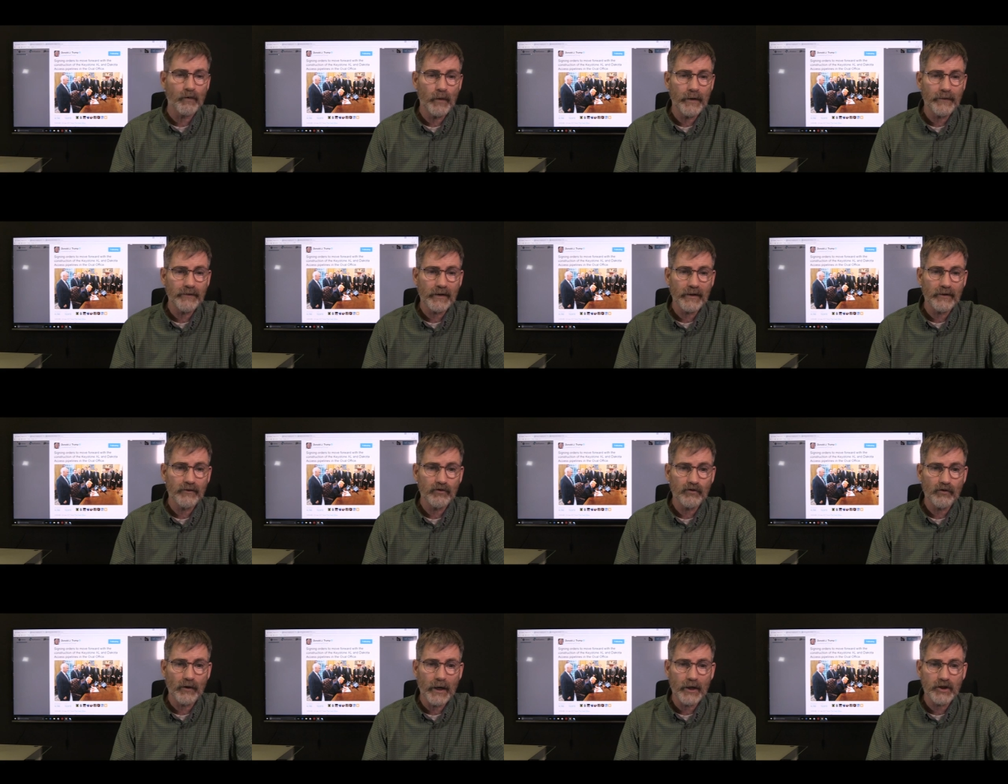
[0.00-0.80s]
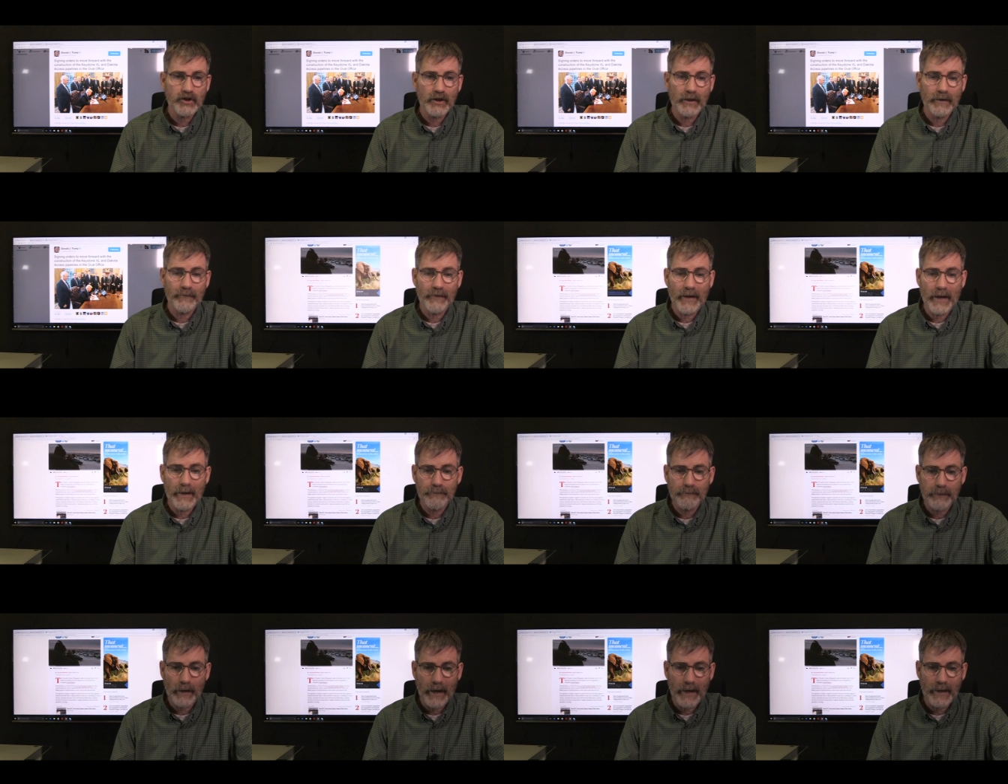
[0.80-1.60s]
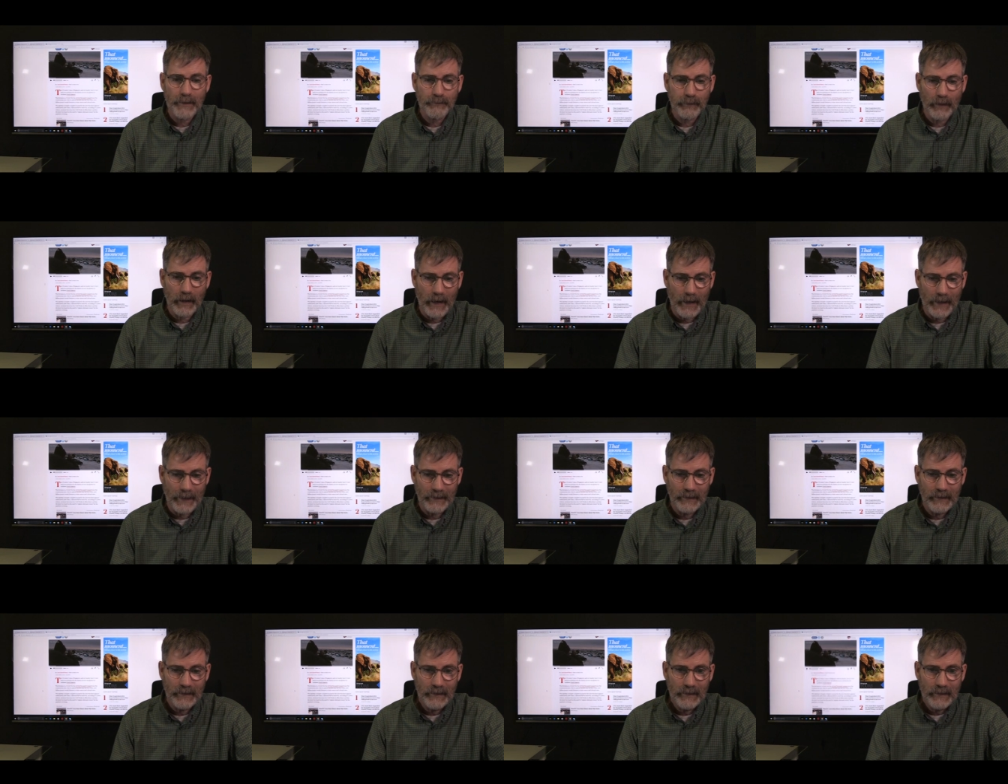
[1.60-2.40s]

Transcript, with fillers: with the construction of that pipeline.